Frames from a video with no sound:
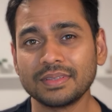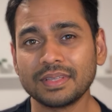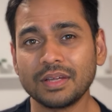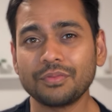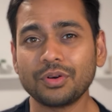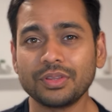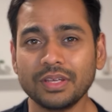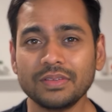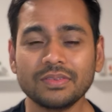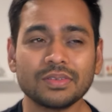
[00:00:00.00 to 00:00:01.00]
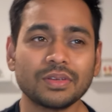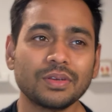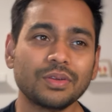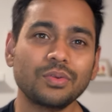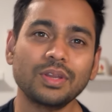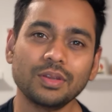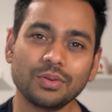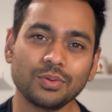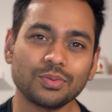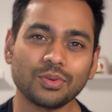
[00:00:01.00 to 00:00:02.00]
And for this, you need
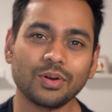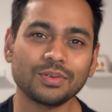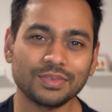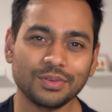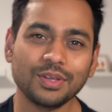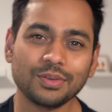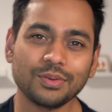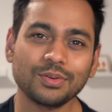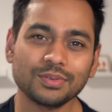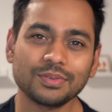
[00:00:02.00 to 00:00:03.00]
to